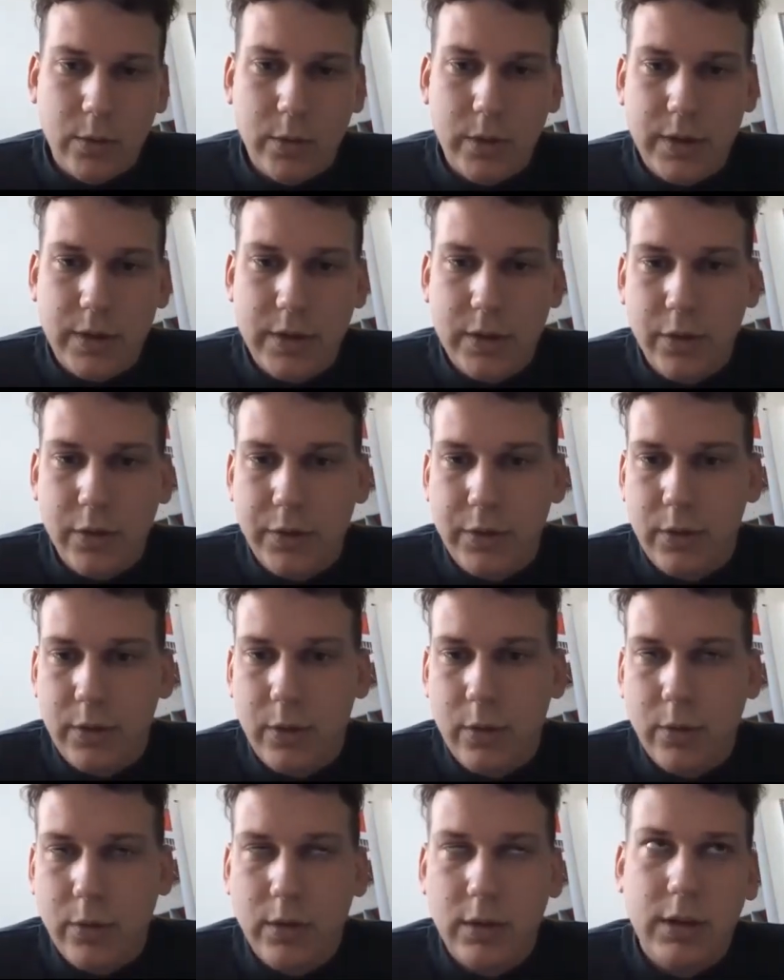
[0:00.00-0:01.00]
it's not
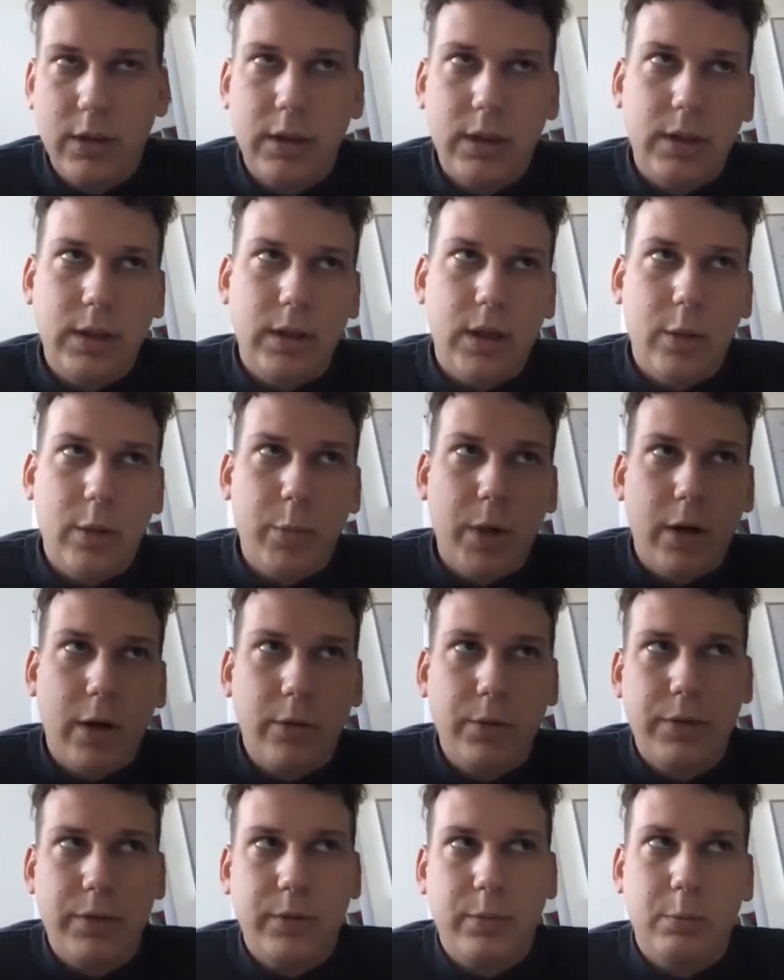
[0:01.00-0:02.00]
only
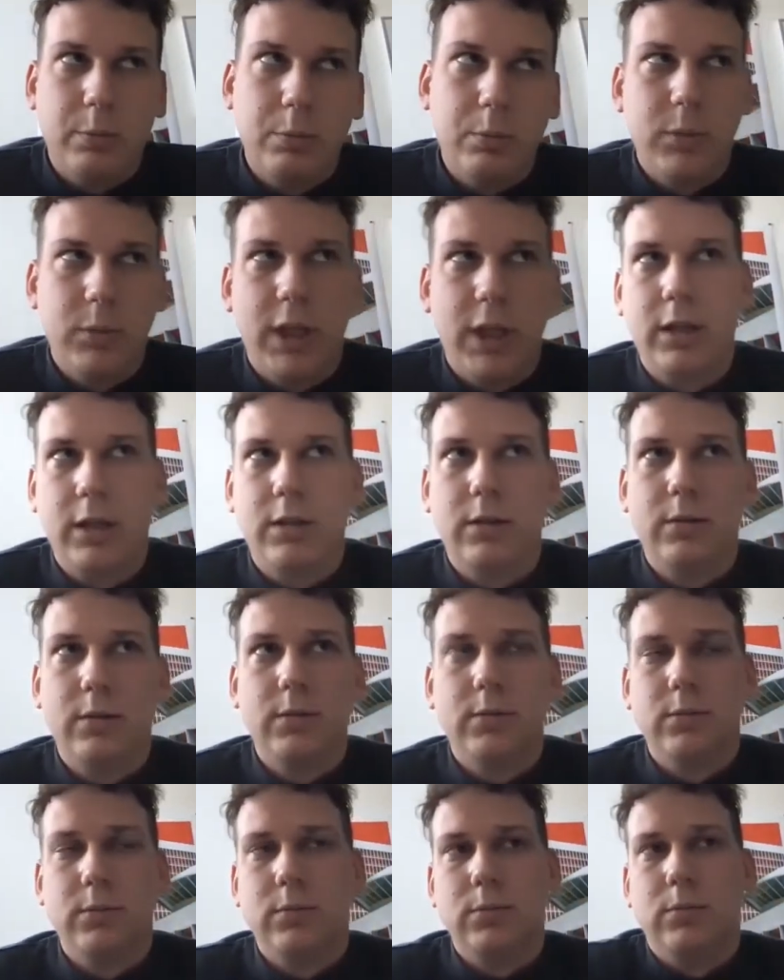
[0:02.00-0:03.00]
about
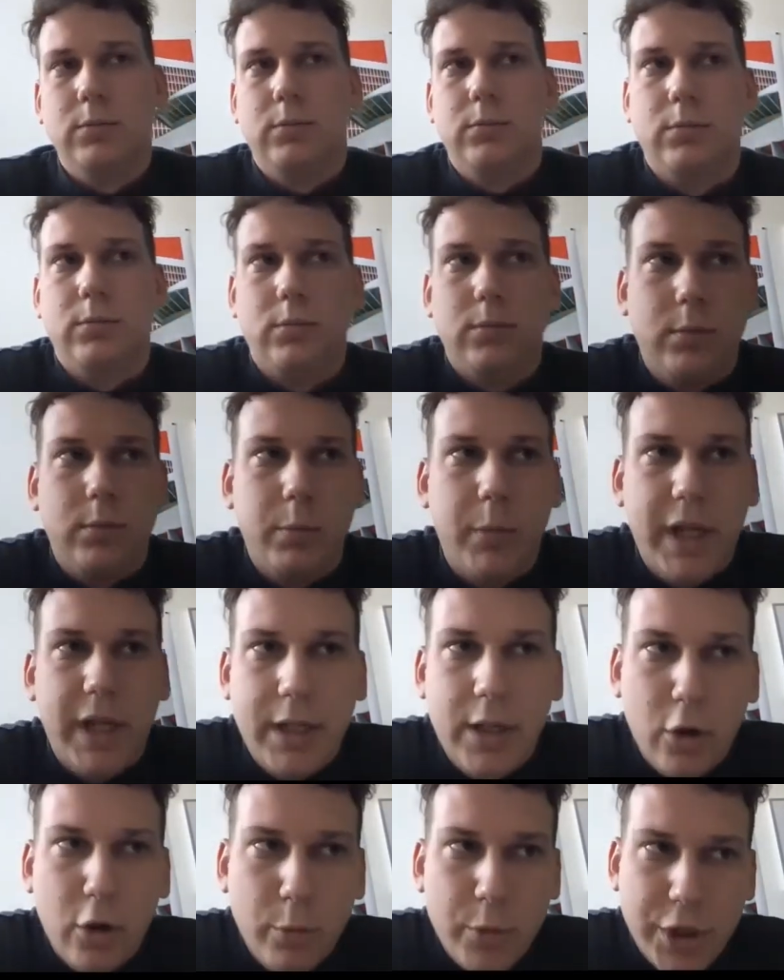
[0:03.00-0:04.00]

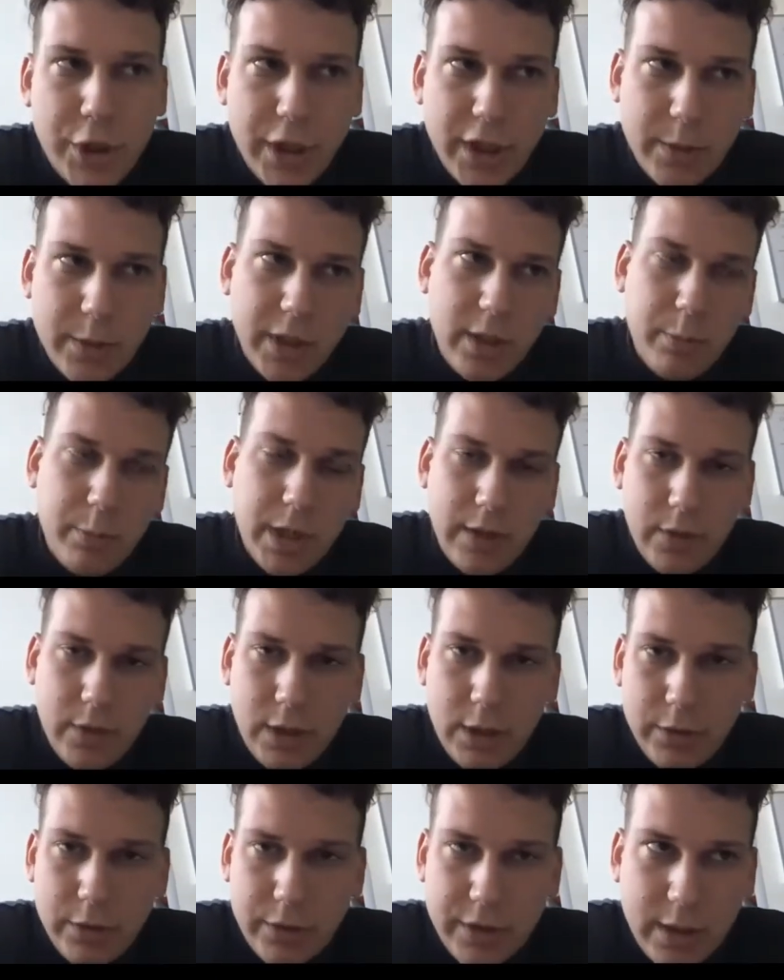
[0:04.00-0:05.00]
many objects, many
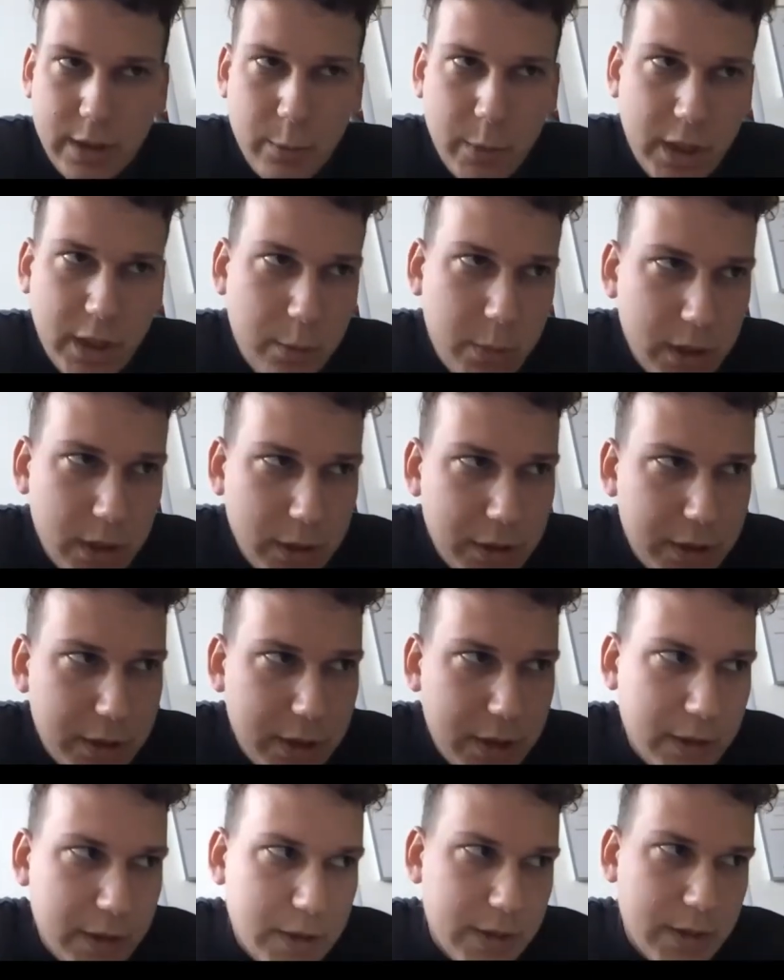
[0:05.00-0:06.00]
pavilions, and many
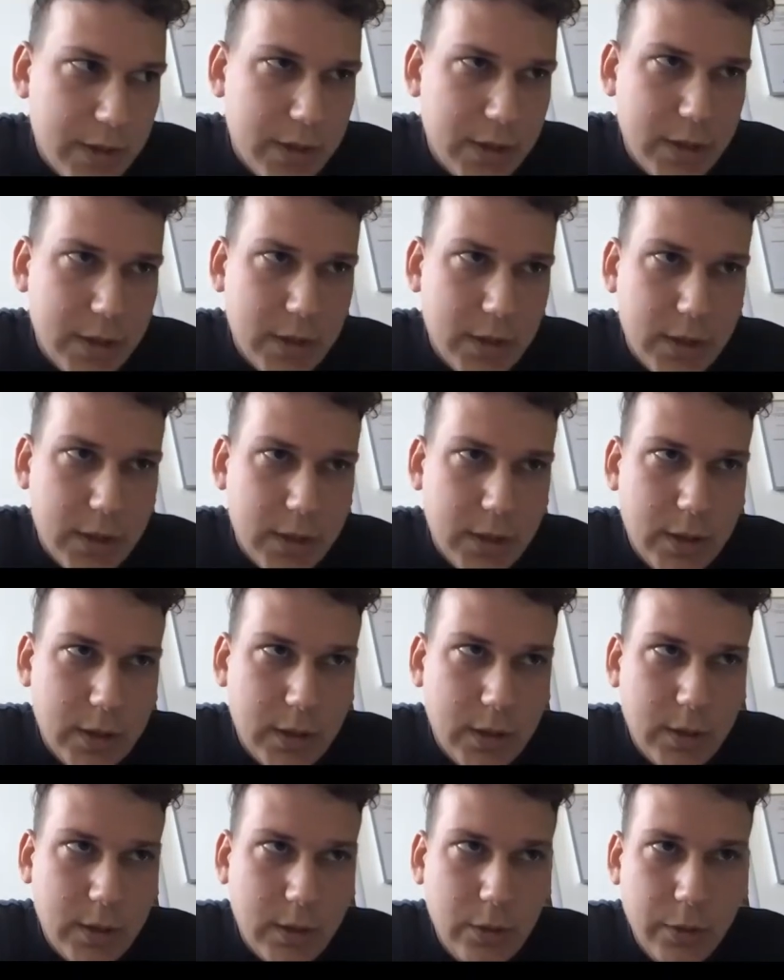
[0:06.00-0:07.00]
buildings
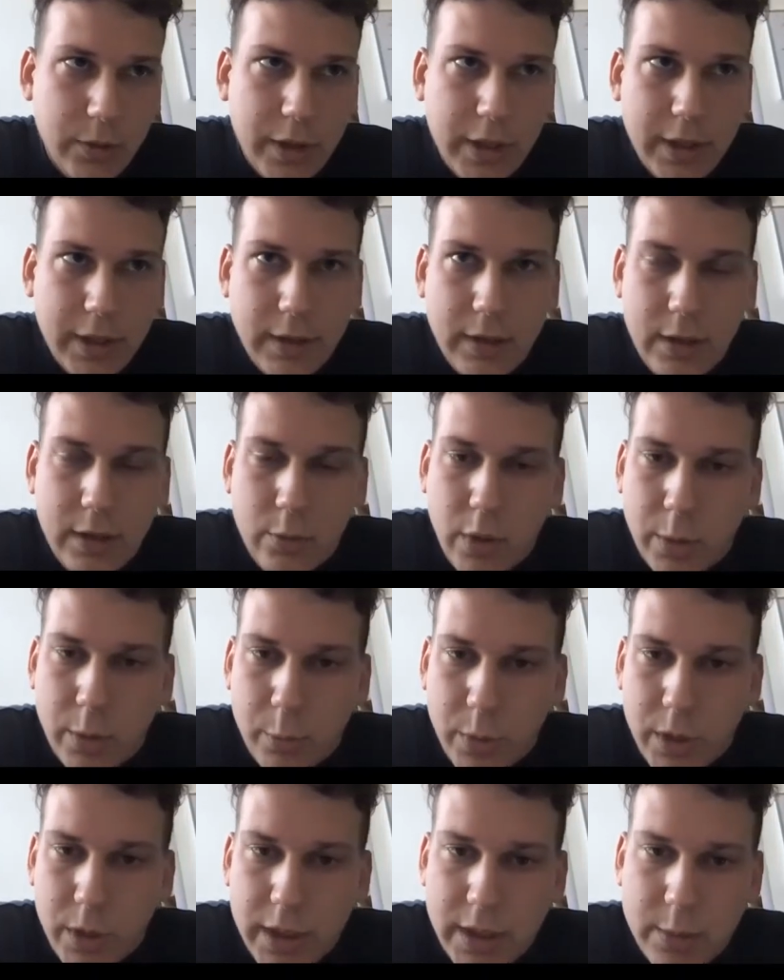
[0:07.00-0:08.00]
located in
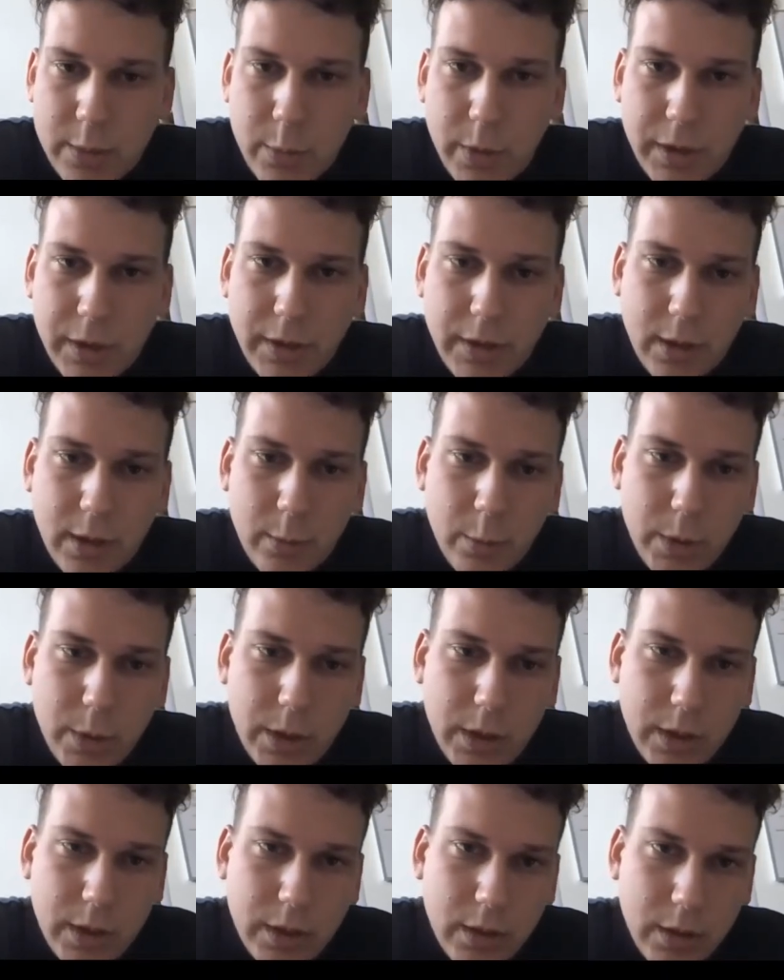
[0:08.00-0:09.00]
one place, but it can
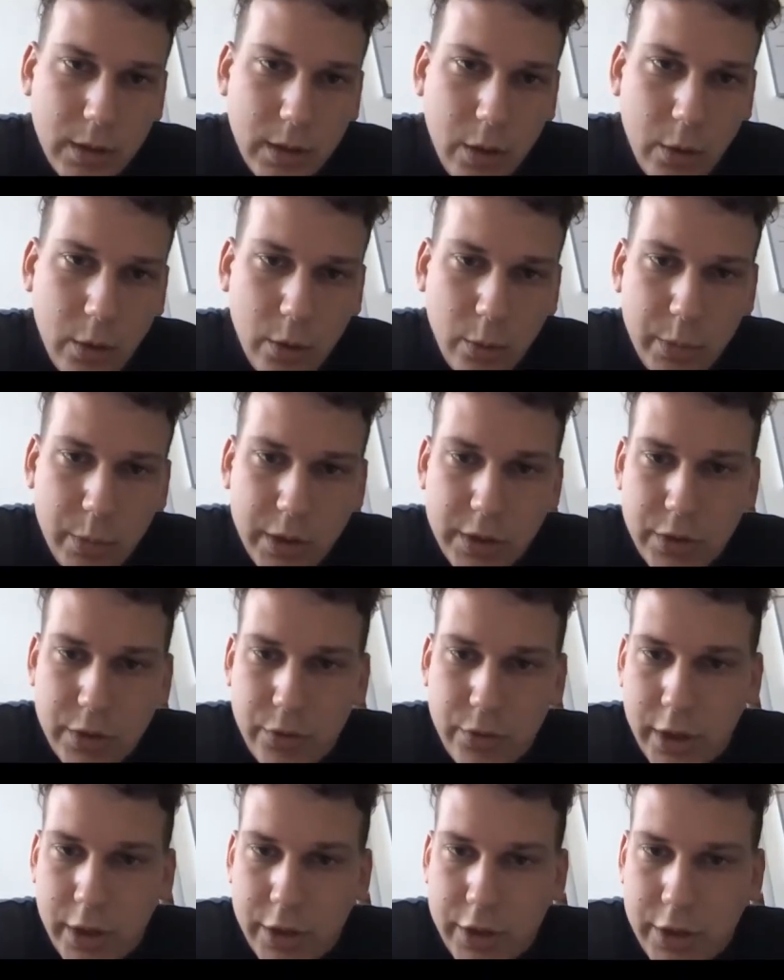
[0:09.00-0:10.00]
be the whole big
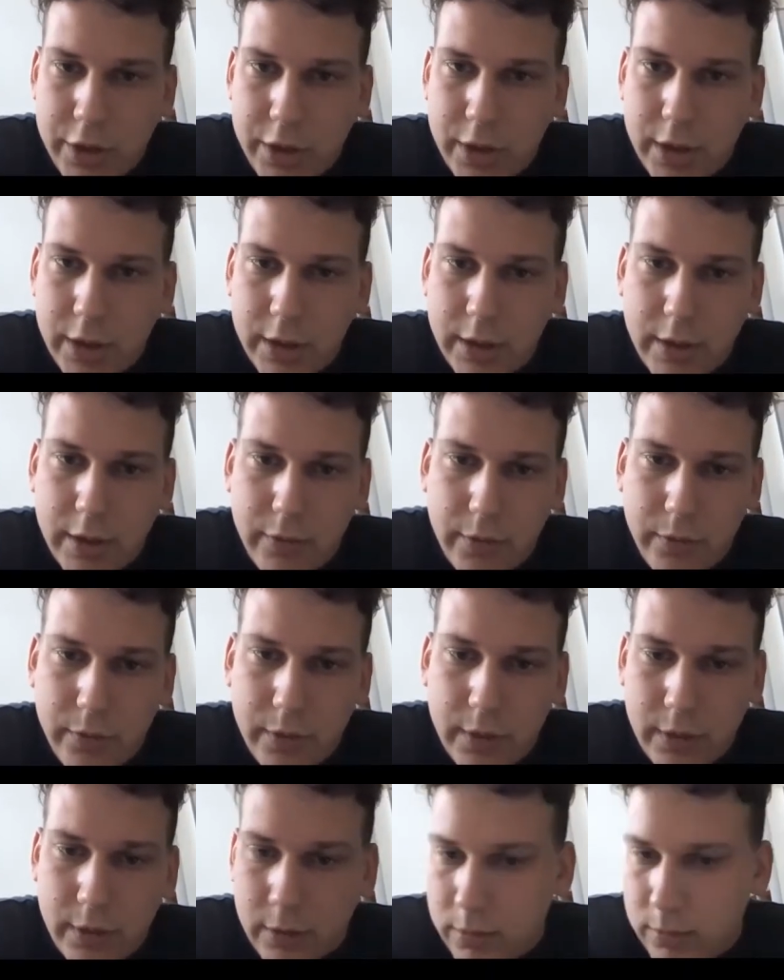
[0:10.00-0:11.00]
structure, and
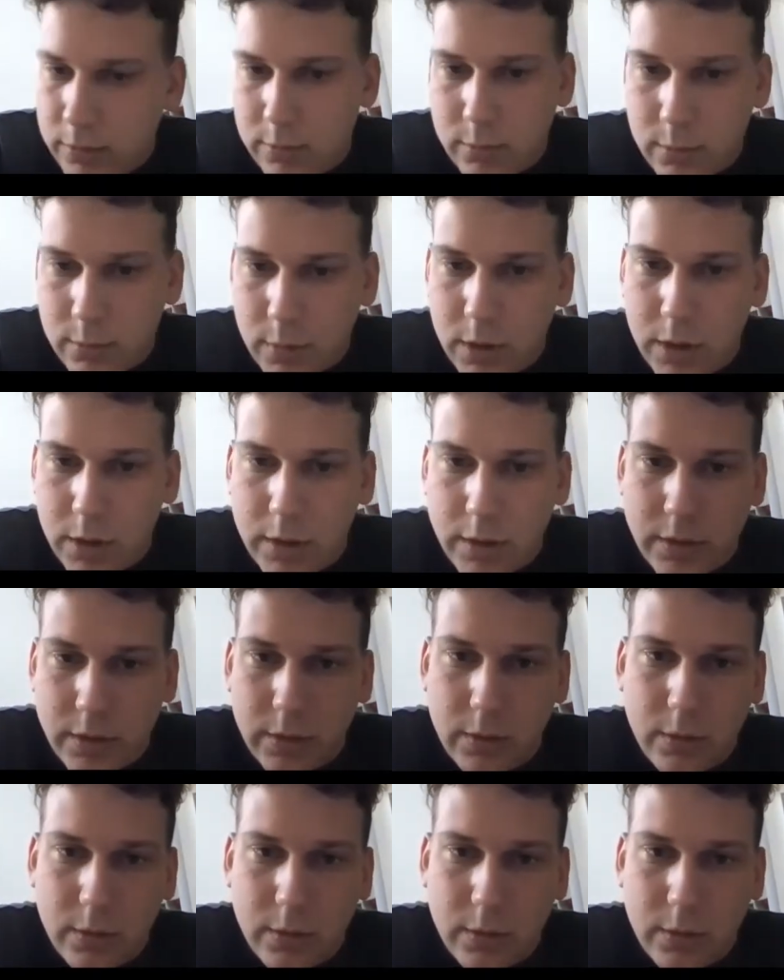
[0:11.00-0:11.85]
everything is